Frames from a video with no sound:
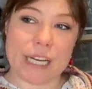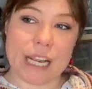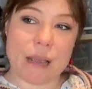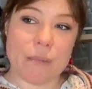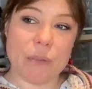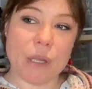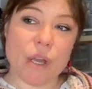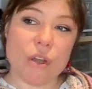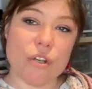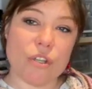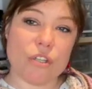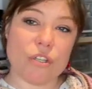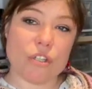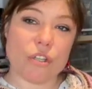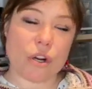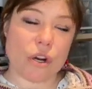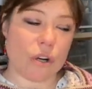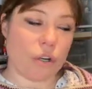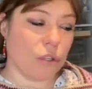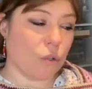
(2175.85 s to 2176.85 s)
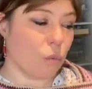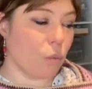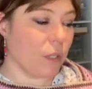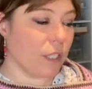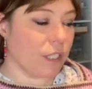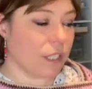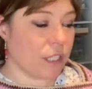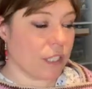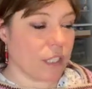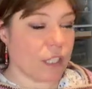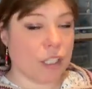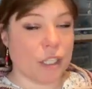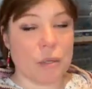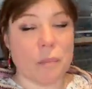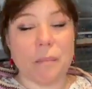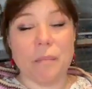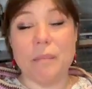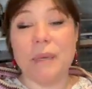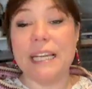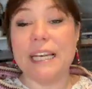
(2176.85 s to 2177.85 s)
I'm gonna start with
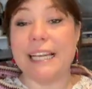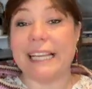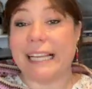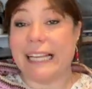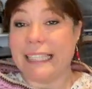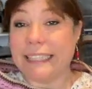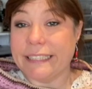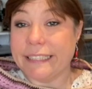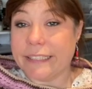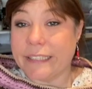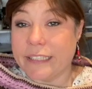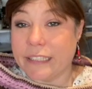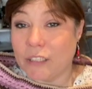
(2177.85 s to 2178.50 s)
committing